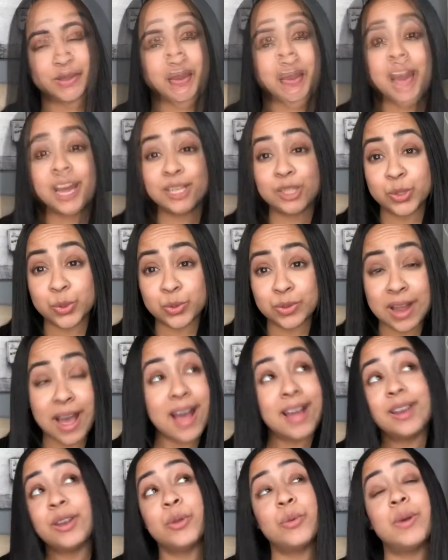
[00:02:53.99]
I do
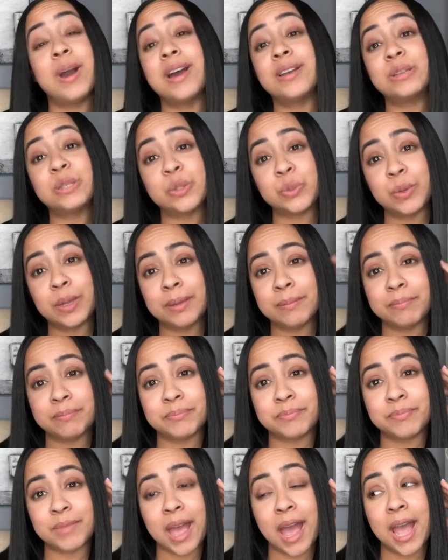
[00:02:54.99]
not know how to swim.
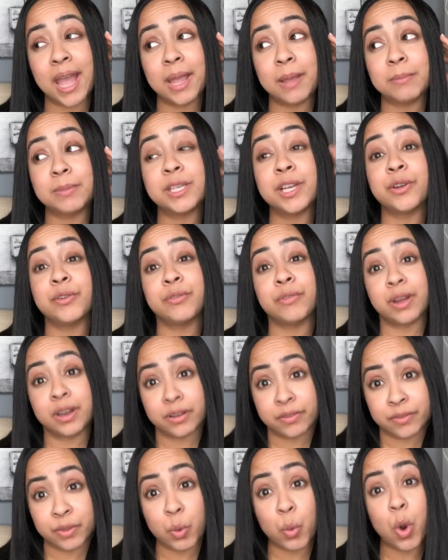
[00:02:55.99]
I am terrified
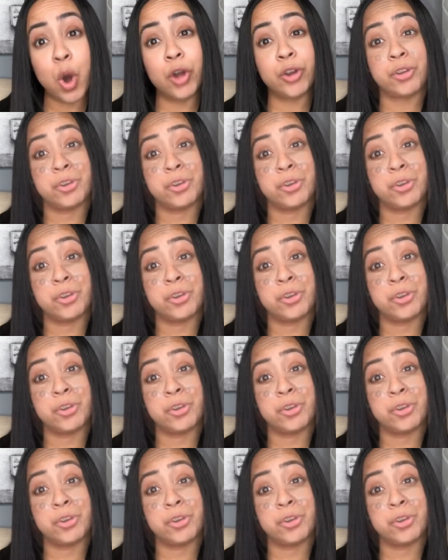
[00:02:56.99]
of the water.